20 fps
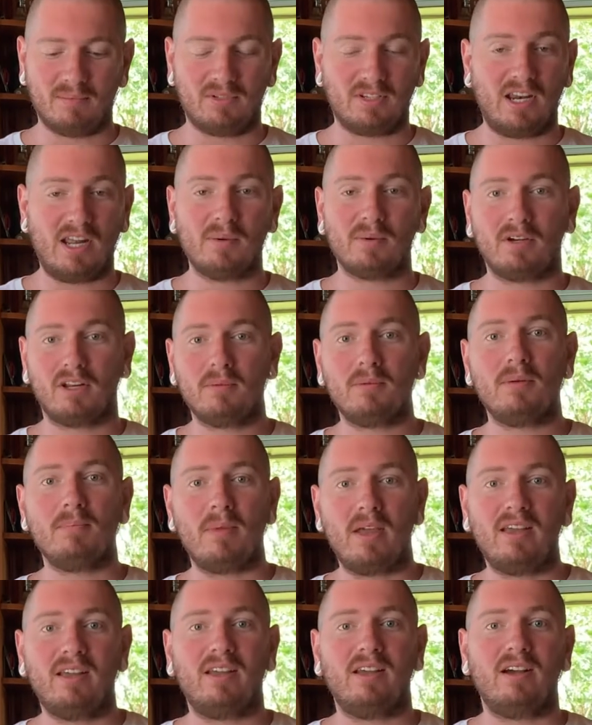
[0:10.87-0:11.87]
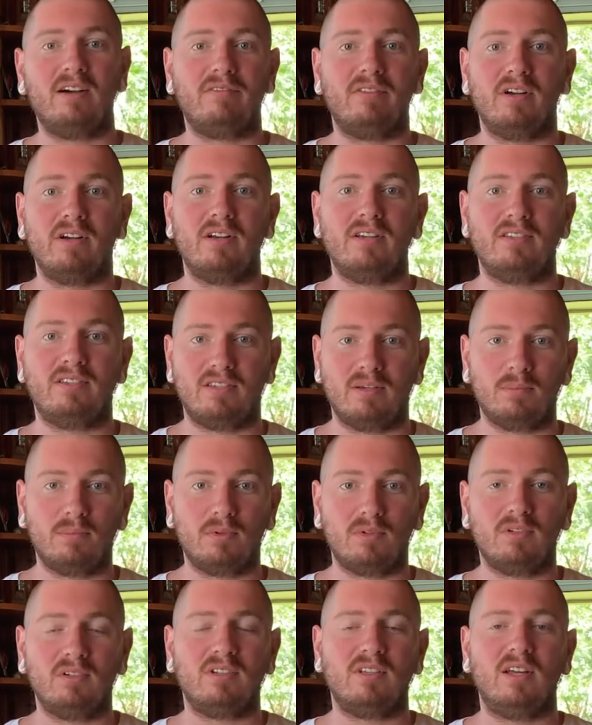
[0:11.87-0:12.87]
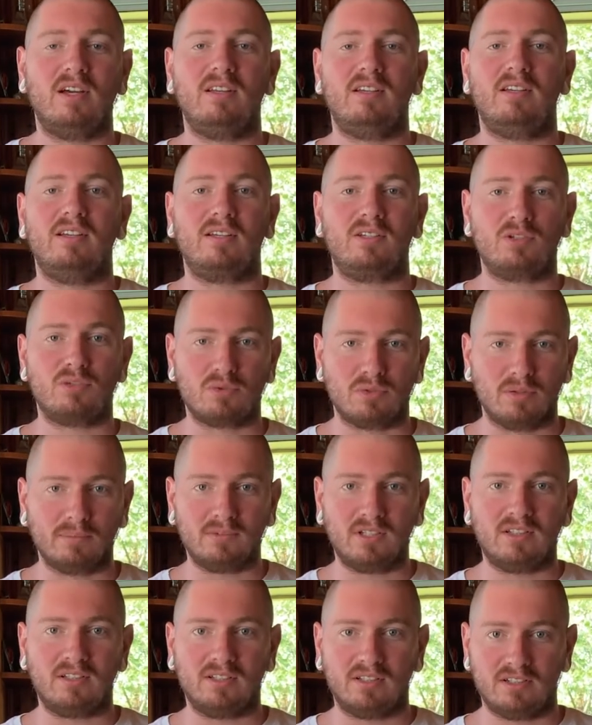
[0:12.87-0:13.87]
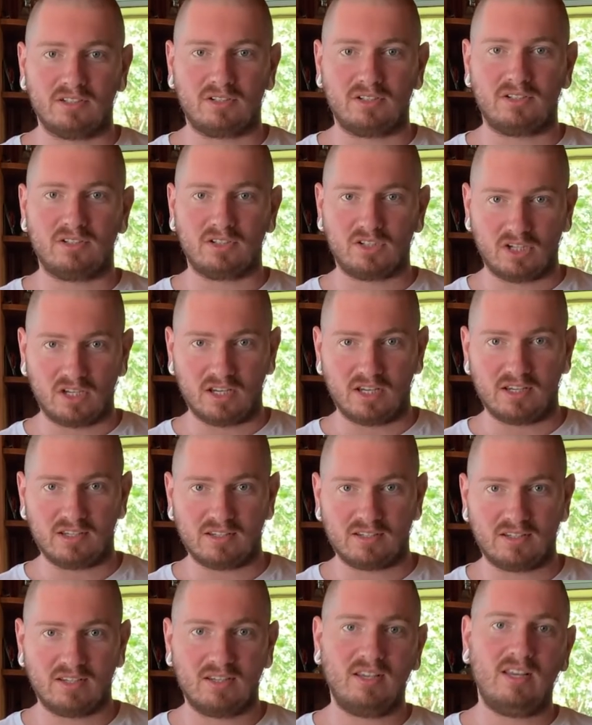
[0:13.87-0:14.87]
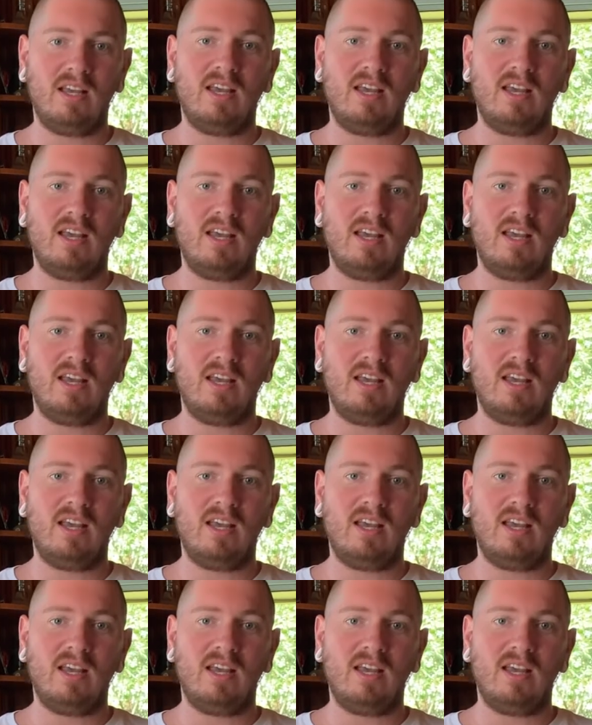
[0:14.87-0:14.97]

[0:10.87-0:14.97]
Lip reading: Today we're going to be making a very simple yet extremely delicious cheese.